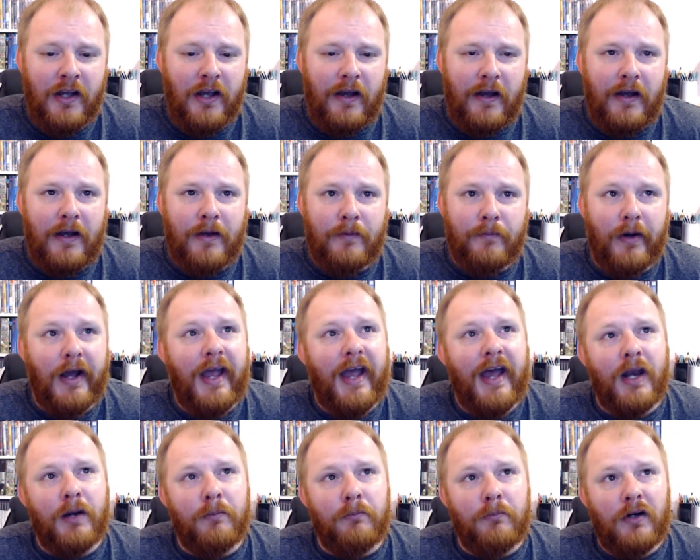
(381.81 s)
I
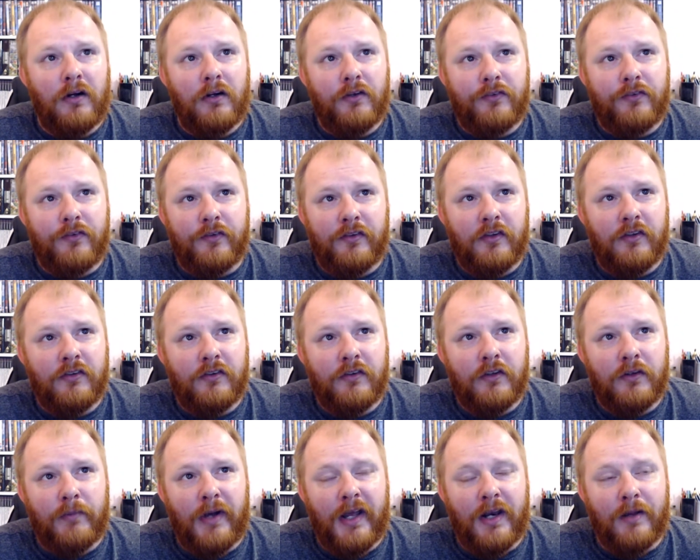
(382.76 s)
had a Master
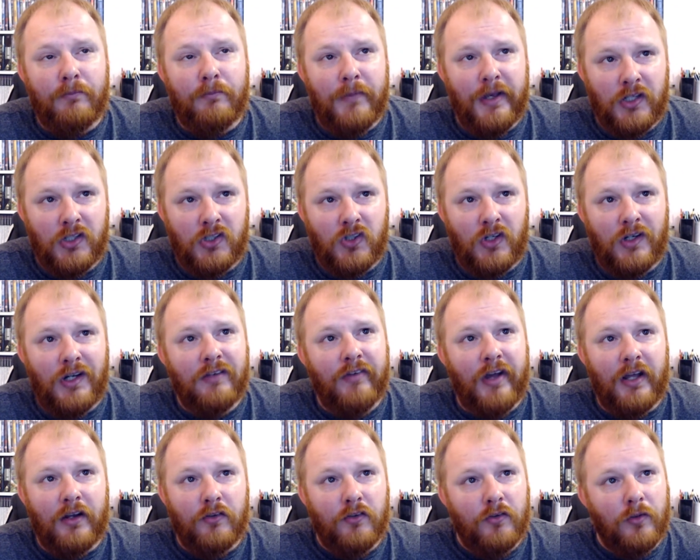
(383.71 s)
System, I had a Mega Drive,
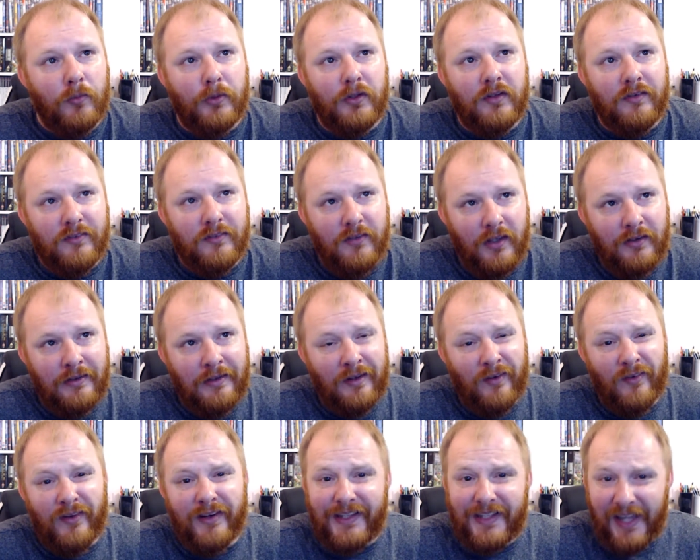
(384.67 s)
I had a Super
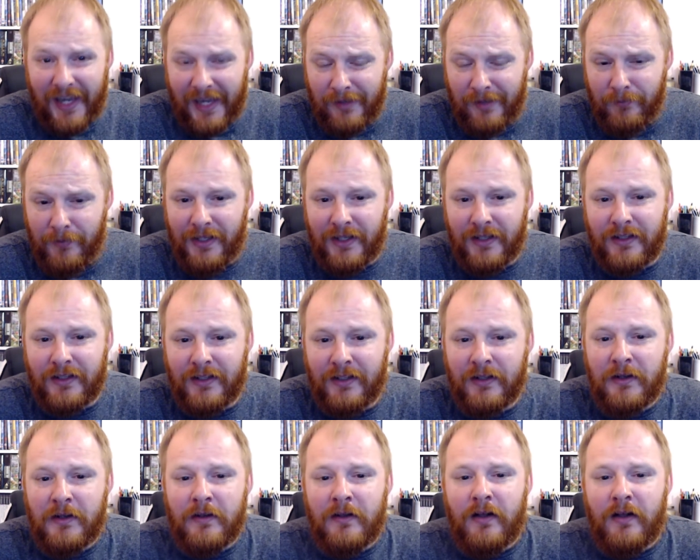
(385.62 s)
Nintendo, I had a Game Gear.